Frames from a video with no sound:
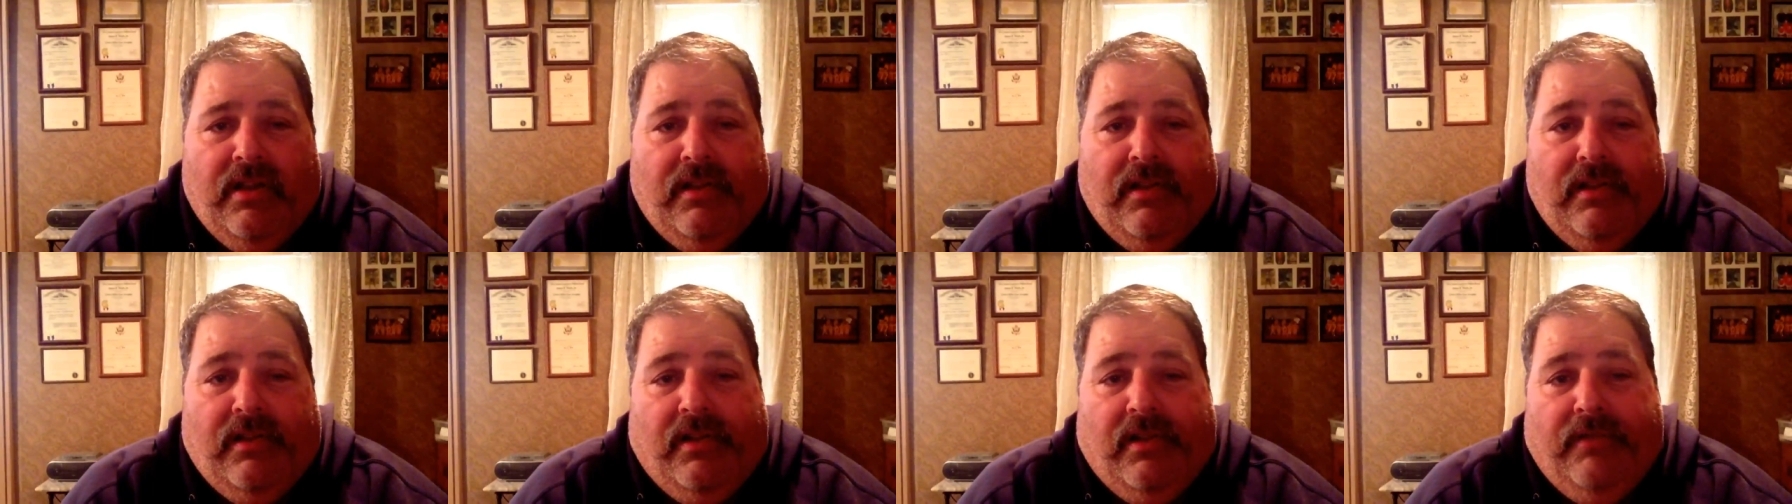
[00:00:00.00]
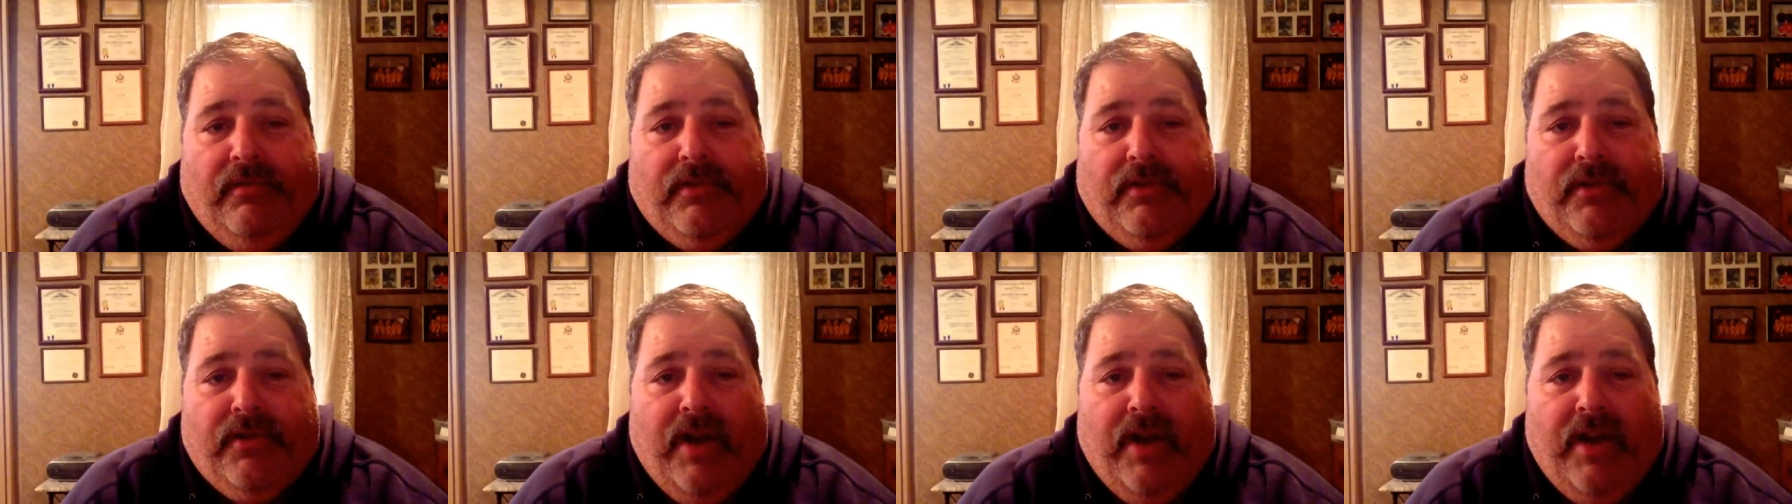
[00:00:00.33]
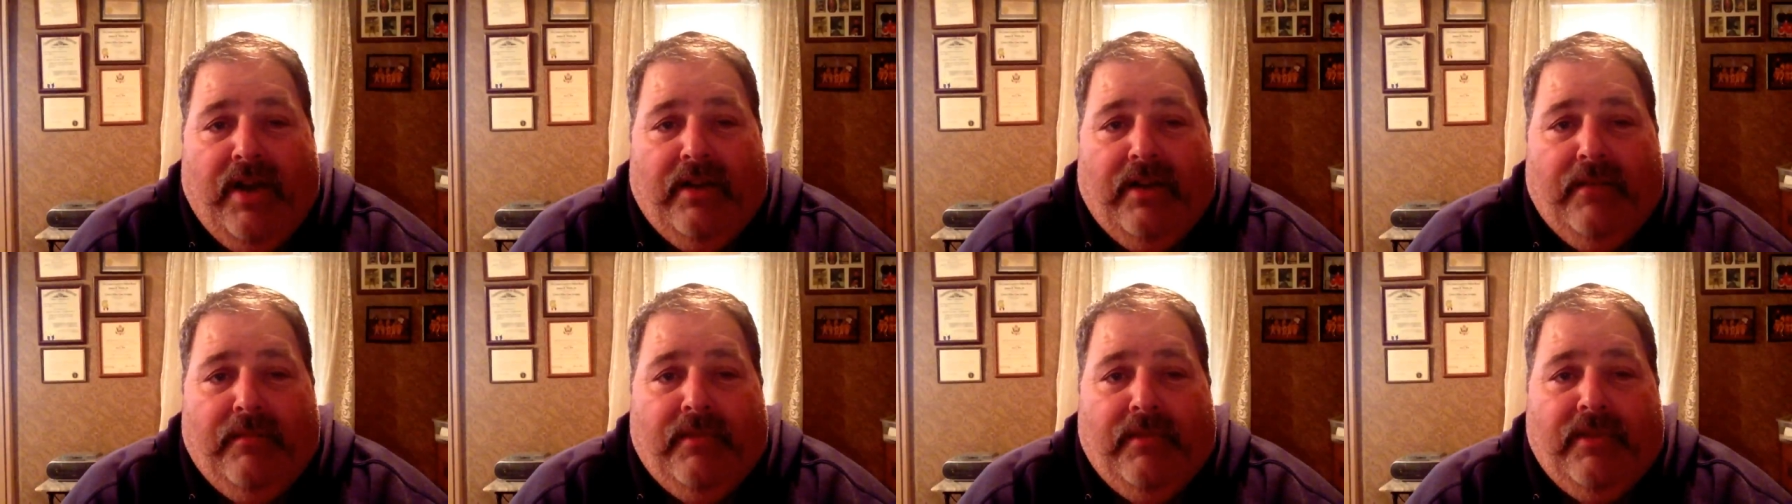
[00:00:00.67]
They were
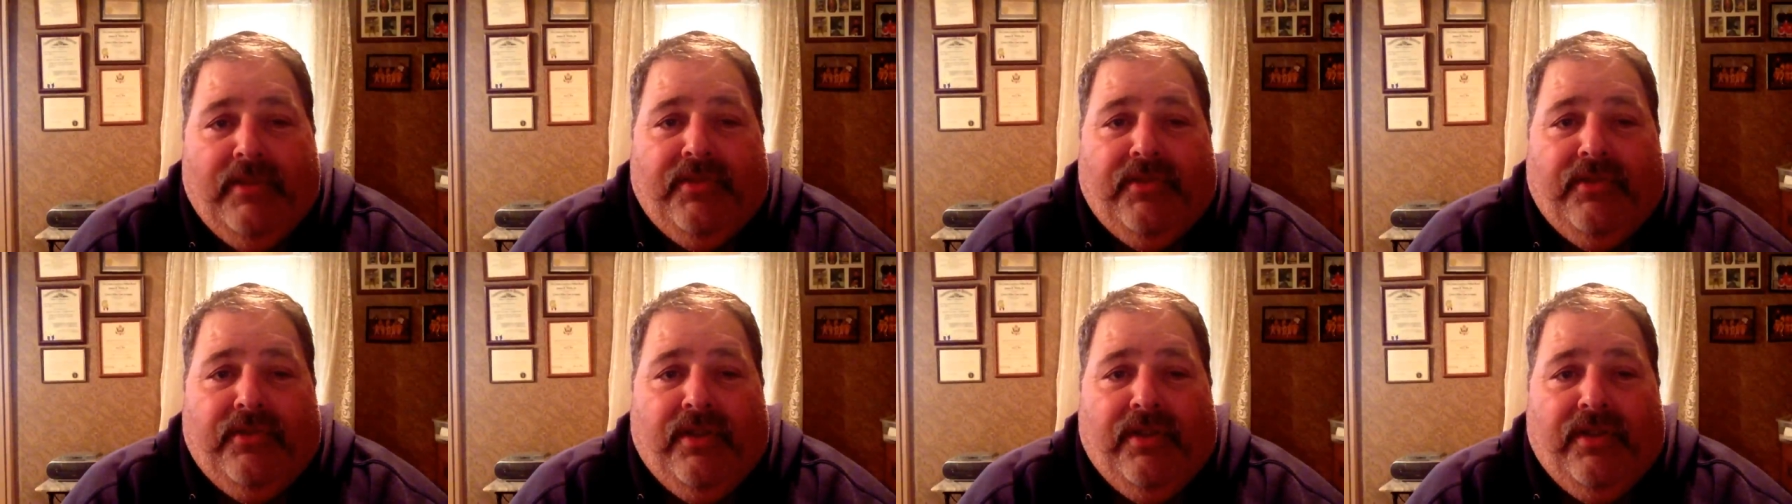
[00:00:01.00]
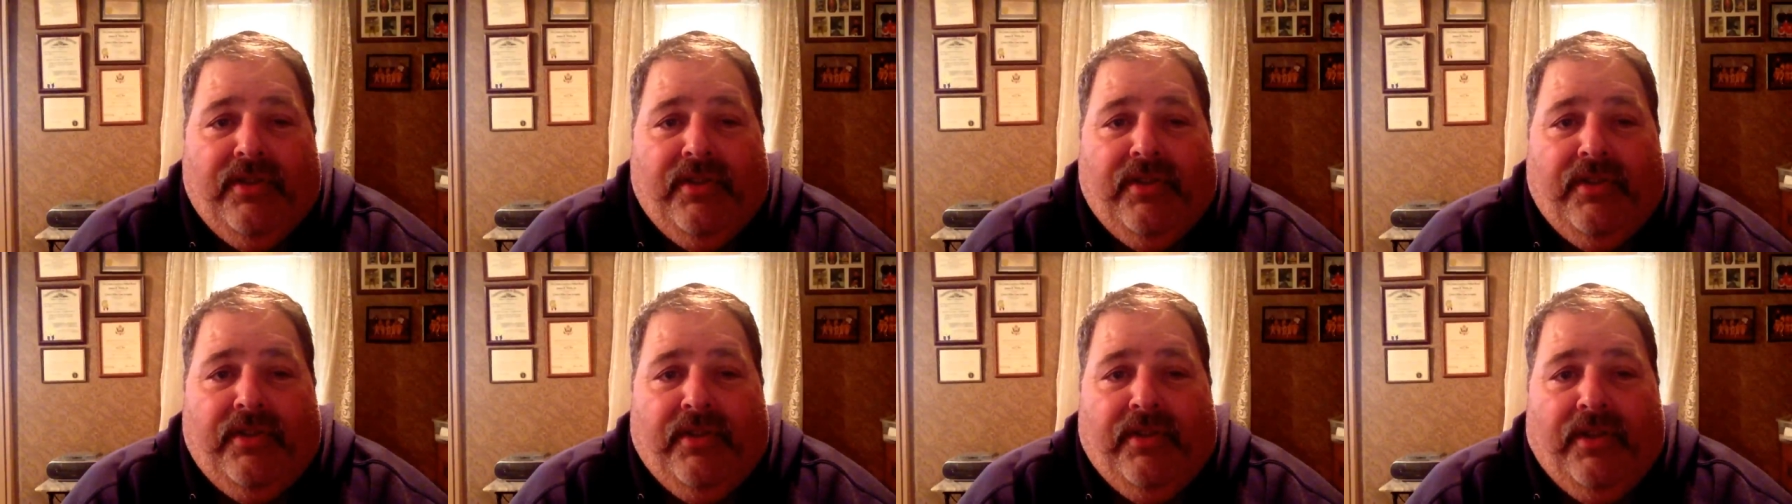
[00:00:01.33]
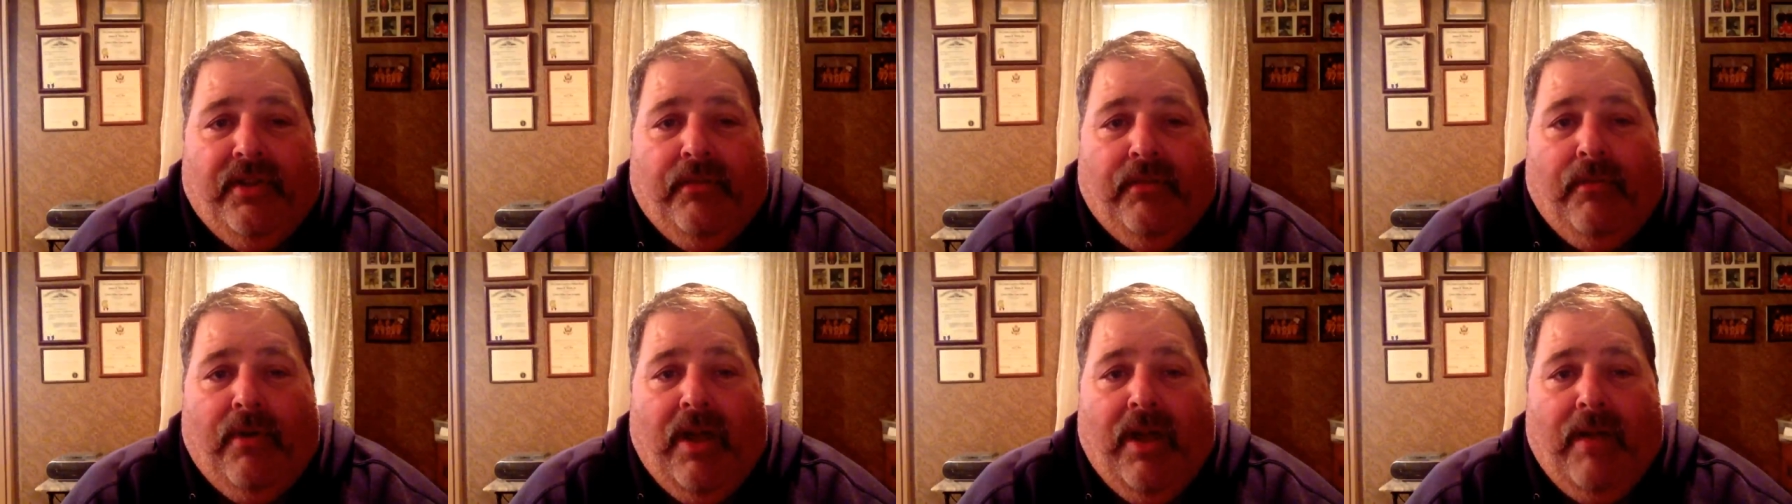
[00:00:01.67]
training them to, to,
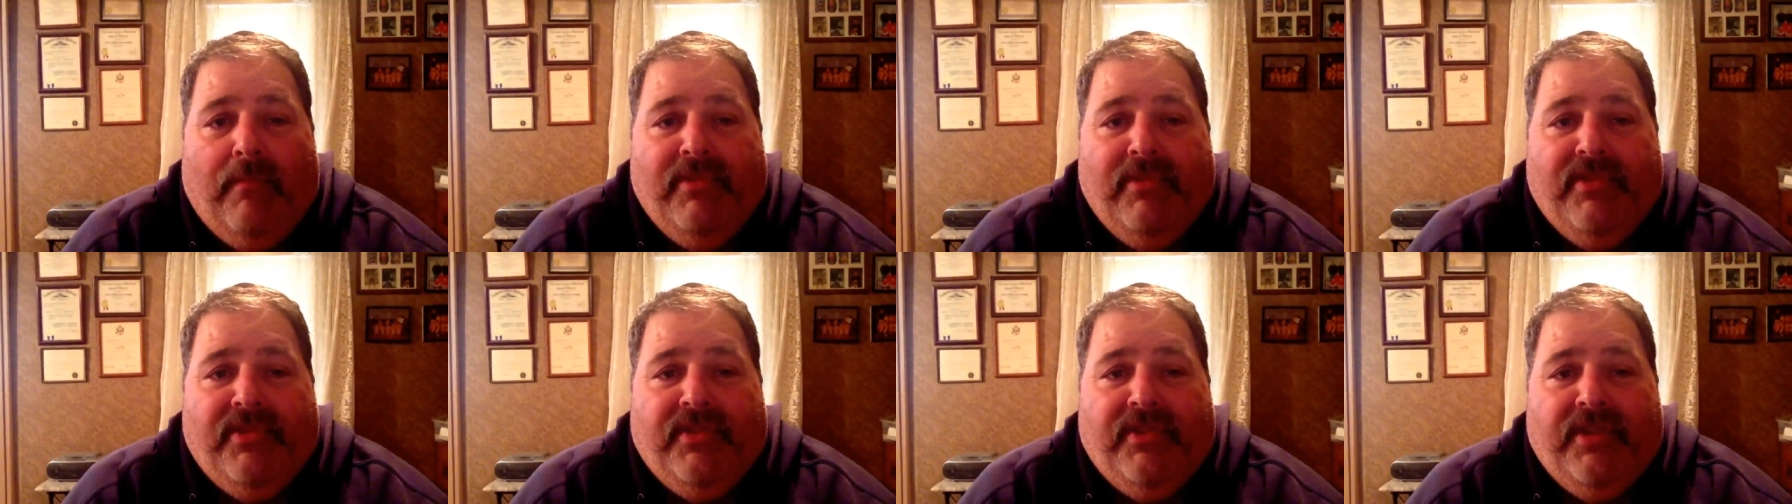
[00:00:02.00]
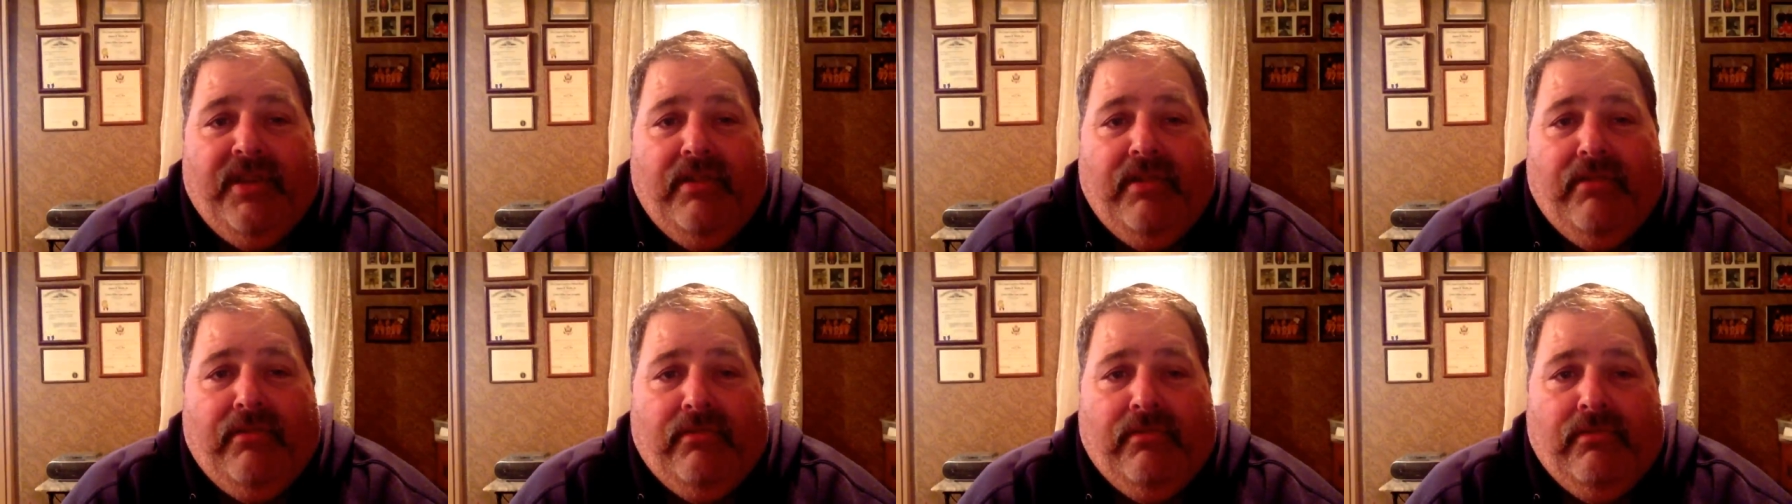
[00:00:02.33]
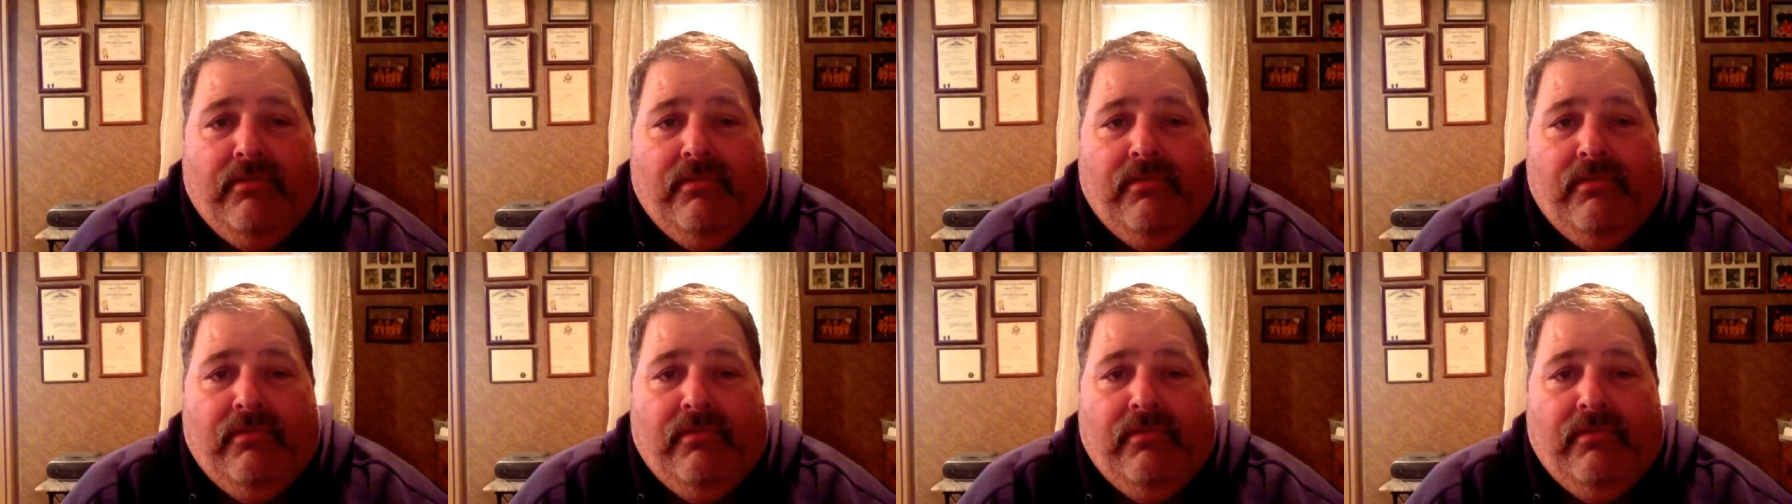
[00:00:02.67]
to rob and steal.